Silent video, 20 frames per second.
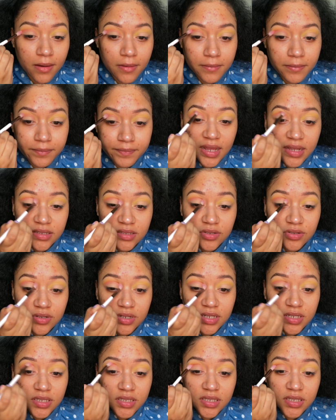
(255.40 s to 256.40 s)
As you
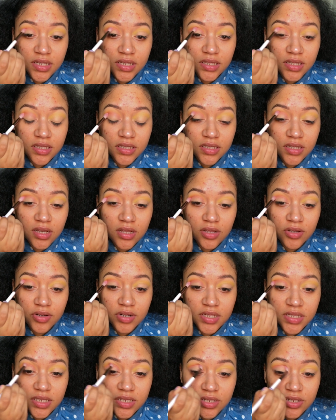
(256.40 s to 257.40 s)
can see, this color
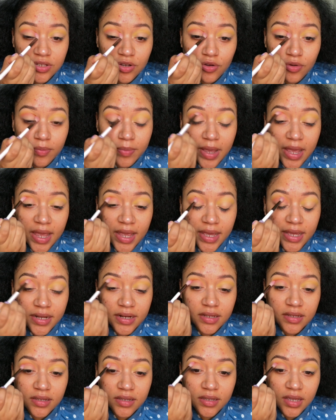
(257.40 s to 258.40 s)
isn't so bad.
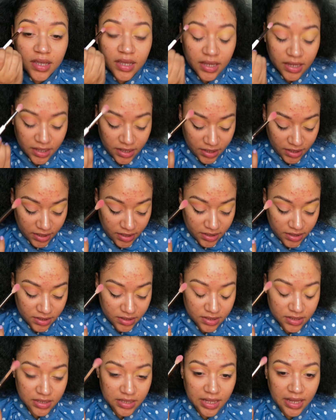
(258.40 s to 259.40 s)
It
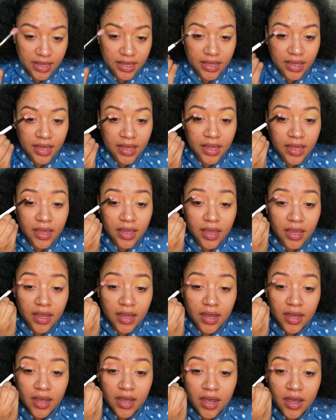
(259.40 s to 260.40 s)
is like a
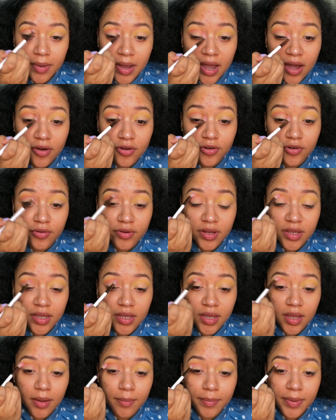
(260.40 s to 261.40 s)

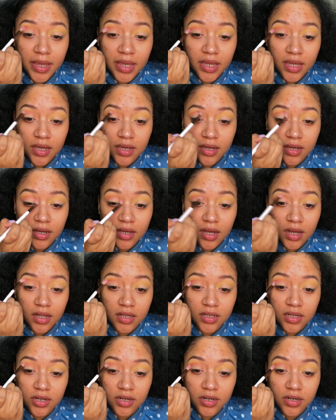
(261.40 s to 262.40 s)
powdery pink
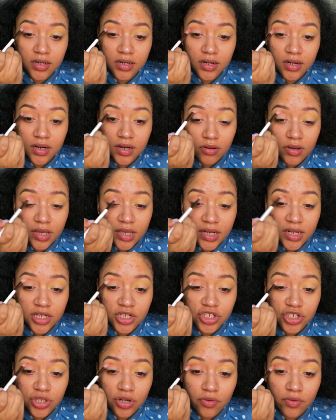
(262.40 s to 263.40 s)
color. It is
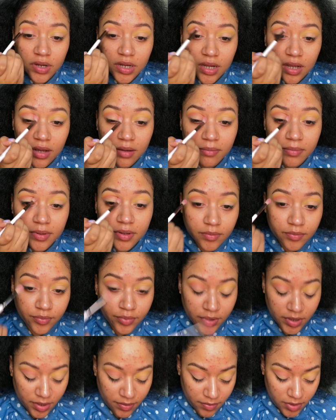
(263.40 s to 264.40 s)
showing up
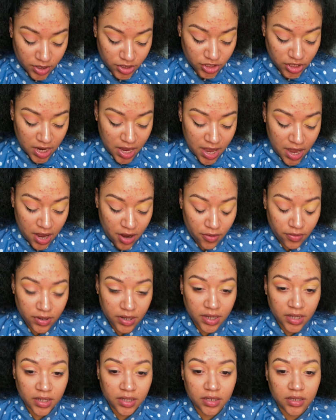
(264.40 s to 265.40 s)
pretty much how
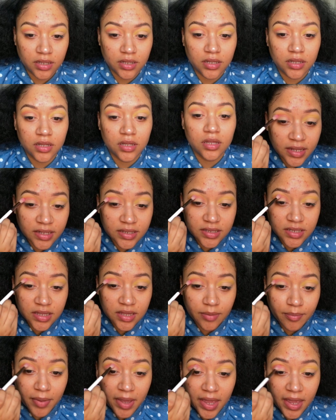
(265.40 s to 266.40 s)
it is in the
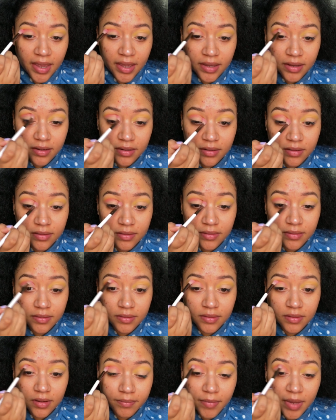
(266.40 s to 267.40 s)
pan.
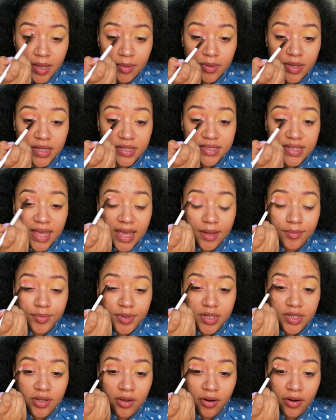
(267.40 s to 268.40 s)
Maybe a tad bit
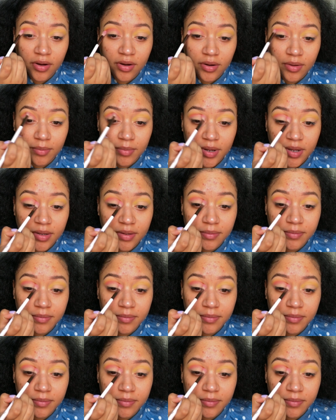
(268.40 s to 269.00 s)
darker, but